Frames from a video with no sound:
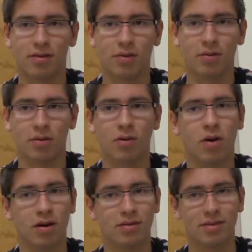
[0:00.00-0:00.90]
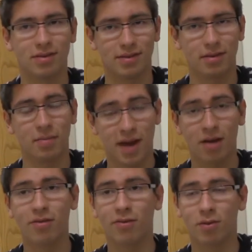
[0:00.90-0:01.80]
So okay. it requires just a
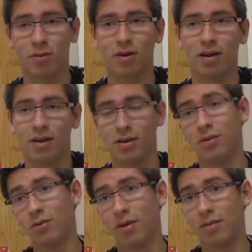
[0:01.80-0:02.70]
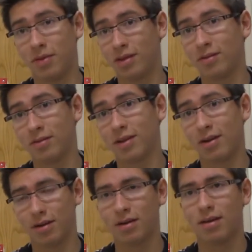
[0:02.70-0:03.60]
pad on the floor and you not being too scared,